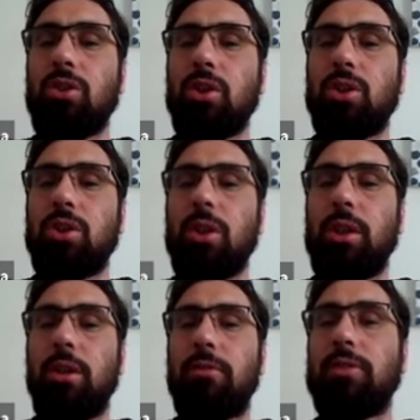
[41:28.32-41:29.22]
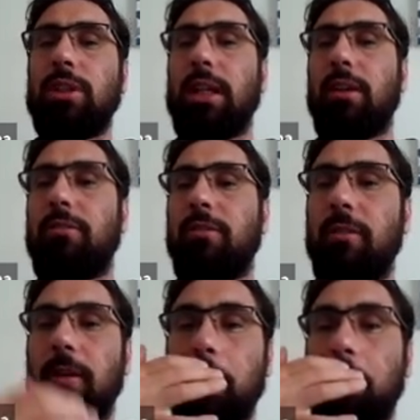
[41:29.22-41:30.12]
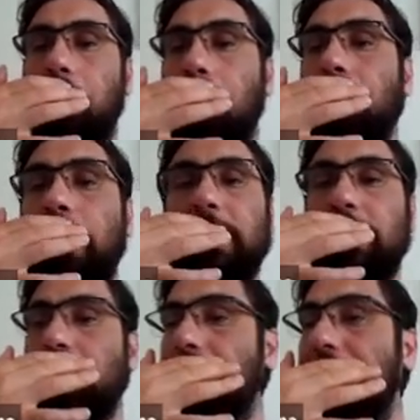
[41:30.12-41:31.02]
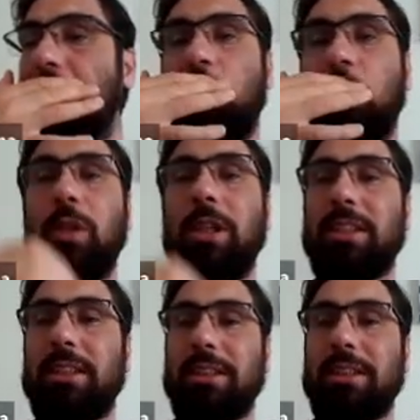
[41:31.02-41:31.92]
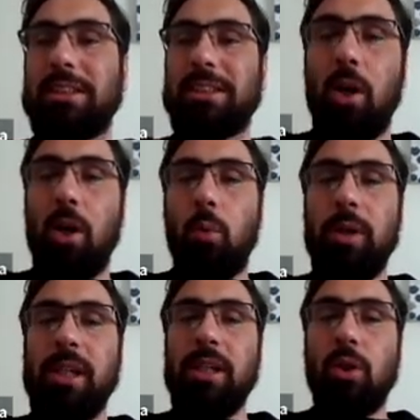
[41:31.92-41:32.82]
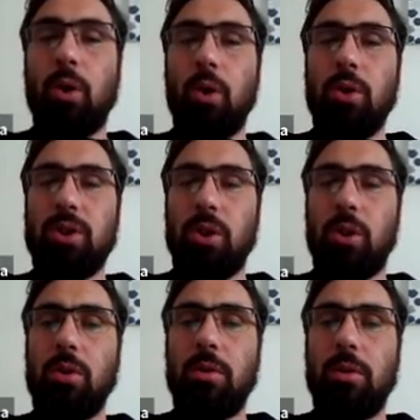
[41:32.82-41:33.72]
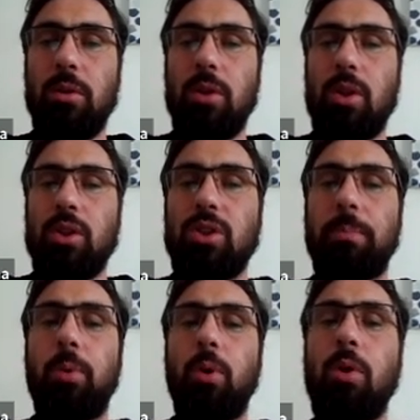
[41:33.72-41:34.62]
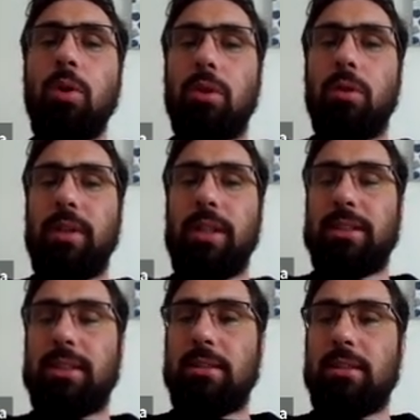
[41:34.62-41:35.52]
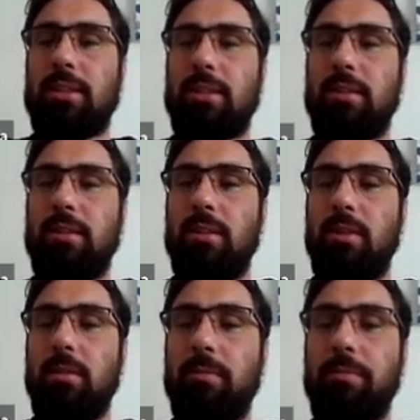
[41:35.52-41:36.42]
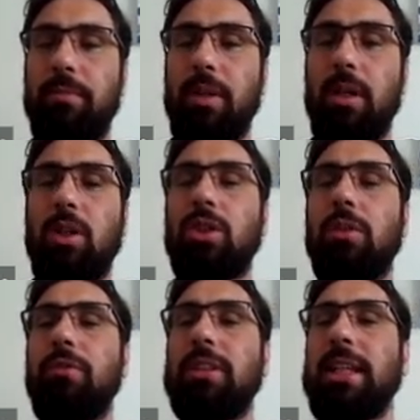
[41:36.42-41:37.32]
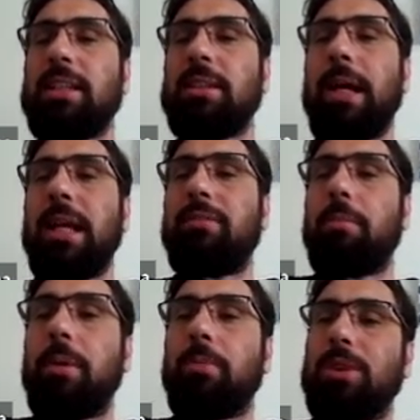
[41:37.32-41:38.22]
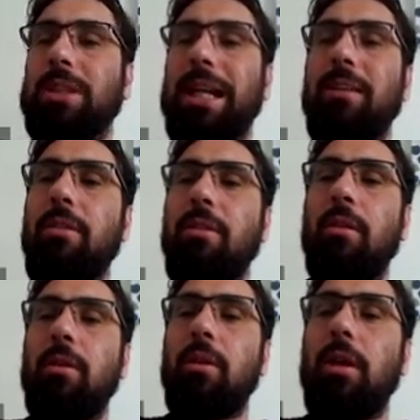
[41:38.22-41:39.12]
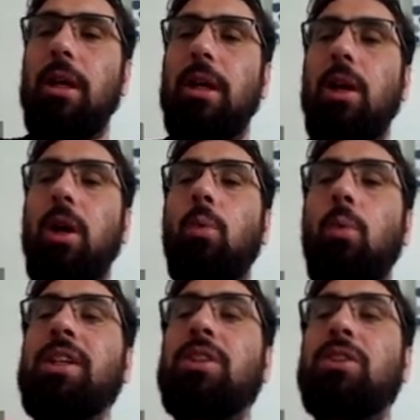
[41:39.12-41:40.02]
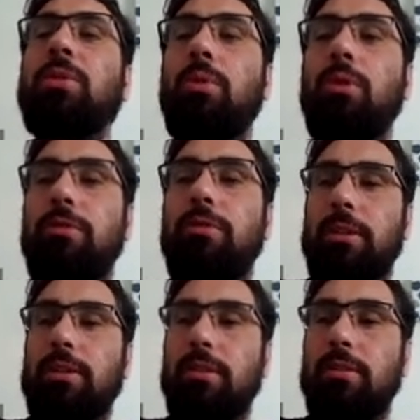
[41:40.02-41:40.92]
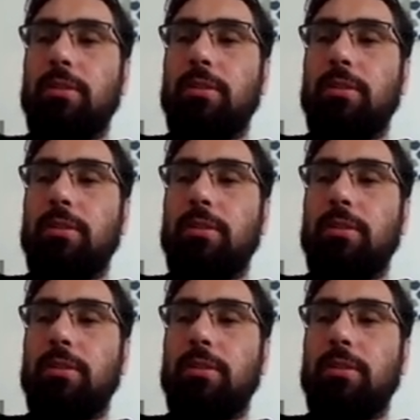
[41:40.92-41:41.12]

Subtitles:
But it's not just good enough to give, you know, reasons, to give two reasons. We need to also support the reasons. So if we say it's bad for people's health, we need to prove it.